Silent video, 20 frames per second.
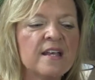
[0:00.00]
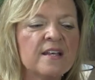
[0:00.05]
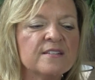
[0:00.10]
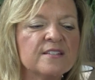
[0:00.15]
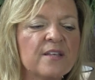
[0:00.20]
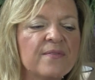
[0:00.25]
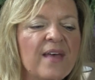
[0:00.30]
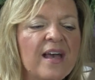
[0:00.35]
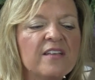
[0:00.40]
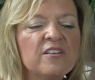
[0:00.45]

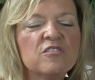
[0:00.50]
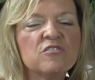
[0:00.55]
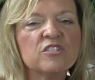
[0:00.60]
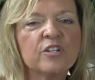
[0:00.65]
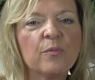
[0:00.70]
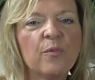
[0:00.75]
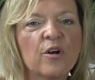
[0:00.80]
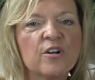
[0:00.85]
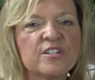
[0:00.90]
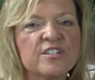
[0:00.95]
So that
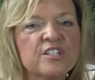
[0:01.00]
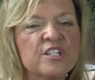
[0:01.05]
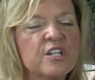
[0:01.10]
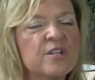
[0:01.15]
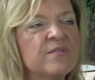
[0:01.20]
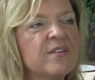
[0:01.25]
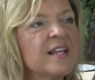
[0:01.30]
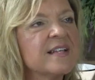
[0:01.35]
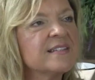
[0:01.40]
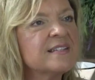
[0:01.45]
usually works
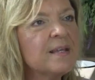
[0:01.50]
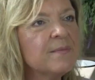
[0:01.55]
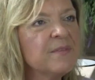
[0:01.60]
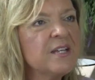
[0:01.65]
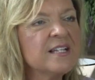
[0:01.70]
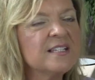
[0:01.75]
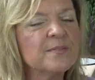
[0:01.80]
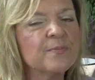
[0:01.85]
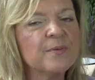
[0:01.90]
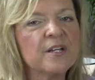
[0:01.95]
too. Now, some
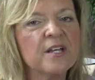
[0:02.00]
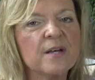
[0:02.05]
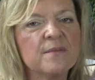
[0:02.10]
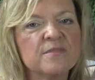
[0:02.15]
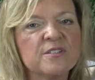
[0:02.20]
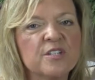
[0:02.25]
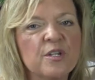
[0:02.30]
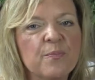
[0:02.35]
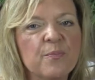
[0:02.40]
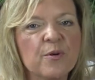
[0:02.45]
kids become
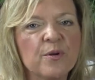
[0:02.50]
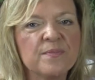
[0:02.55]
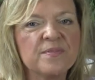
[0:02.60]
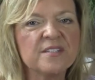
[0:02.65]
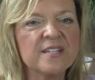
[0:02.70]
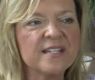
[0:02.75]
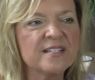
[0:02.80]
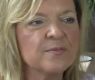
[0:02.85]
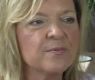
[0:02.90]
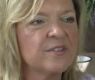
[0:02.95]
super
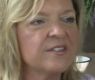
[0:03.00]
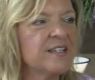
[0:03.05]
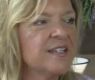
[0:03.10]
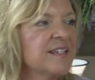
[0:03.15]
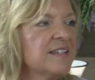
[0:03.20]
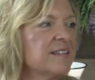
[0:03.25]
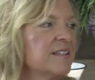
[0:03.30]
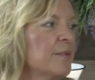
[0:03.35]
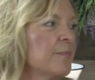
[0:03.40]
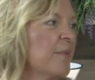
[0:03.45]
obsessed with
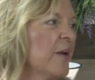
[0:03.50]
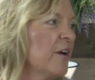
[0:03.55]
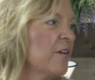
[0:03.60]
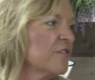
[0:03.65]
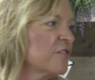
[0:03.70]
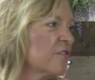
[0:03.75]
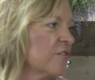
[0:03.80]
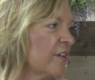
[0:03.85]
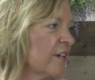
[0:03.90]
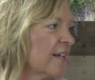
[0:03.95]
this and
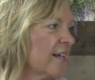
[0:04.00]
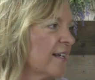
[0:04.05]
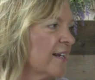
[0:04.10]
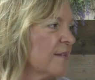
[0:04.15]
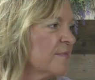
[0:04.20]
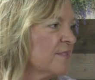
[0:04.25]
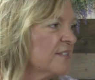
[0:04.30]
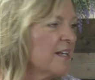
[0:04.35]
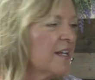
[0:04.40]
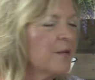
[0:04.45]
parents are going to get
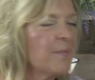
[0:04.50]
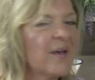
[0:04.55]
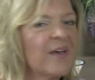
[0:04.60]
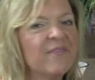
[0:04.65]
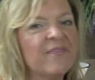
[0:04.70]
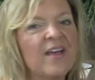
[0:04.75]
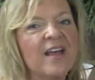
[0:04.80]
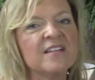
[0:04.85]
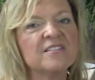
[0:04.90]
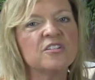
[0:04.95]
upset
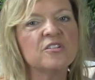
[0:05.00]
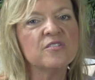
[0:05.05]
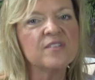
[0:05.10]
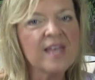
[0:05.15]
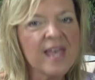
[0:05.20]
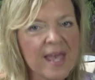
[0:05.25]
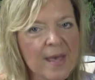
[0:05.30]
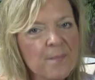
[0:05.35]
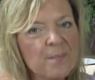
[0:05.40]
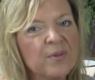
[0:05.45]
about that. So you
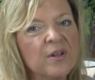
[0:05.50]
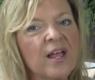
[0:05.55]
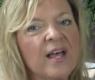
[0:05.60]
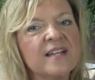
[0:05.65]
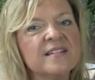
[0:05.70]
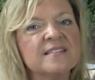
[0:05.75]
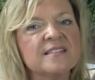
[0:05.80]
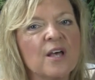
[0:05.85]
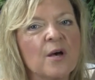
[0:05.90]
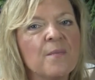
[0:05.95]
can't
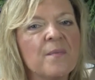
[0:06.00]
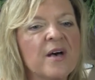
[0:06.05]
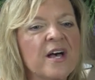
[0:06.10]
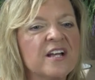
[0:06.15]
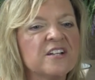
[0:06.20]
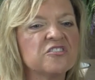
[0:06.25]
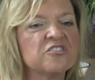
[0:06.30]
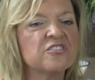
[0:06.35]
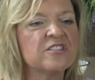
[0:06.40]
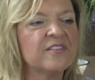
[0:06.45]
play so
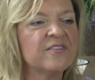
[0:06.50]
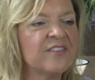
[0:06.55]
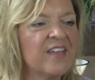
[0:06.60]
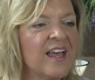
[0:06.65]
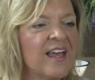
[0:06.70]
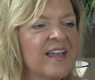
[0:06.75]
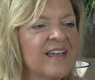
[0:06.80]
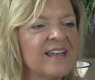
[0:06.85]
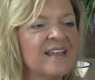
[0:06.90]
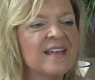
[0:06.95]
much that
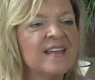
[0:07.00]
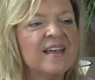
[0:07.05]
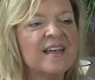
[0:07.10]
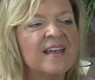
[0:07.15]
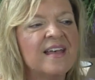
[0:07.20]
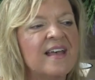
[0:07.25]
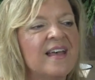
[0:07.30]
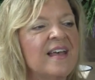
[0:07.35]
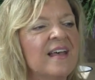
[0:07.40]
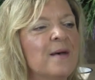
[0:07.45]
they
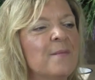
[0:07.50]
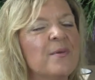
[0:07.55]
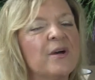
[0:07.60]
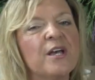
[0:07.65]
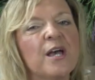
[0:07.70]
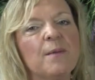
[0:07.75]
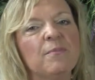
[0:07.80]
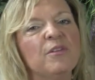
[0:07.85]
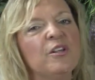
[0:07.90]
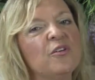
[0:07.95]

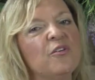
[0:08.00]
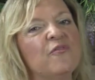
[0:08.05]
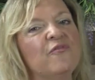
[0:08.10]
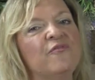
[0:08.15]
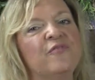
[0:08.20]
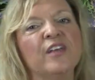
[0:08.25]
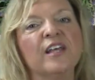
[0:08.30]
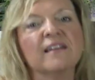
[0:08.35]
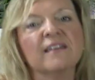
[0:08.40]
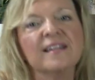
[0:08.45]
become little
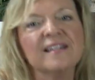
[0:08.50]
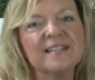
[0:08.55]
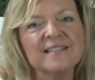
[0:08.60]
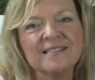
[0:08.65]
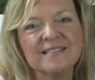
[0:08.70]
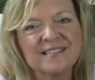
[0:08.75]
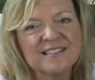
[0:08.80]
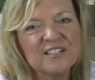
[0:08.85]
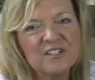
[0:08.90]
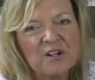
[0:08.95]

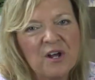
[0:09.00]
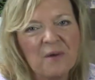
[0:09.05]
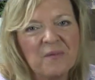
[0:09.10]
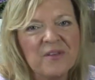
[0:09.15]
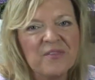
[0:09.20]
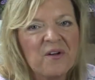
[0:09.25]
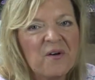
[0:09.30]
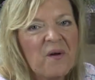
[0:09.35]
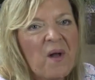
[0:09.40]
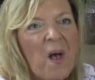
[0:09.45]
villains,
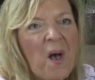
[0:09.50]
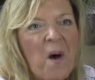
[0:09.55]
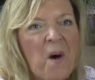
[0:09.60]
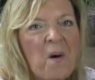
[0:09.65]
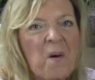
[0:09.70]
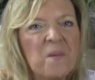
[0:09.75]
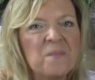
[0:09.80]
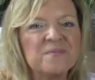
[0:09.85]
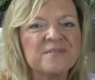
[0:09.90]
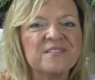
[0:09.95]
in their
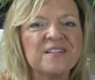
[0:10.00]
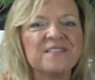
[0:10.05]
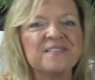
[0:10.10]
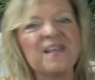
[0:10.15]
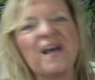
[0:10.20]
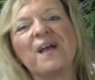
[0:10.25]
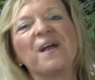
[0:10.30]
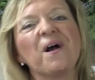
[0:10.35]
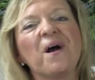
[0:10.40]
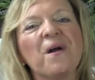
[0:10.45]
homes, that
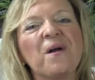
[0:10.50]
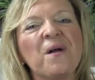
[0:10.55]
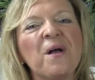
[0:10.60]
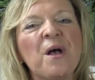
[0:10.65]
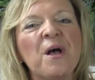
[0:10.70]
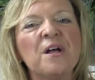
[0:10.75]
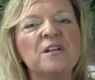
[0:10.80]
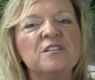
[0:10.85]
they are